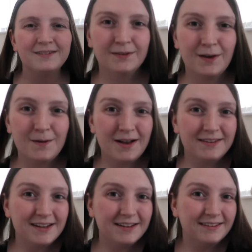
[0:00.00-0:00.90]
So as
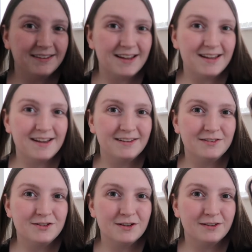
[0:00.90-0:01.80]
you can see, it has
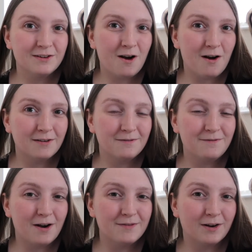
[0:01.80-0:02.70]
just gone
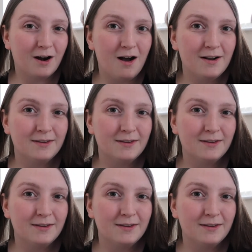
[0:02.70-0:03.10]
5 o'clock.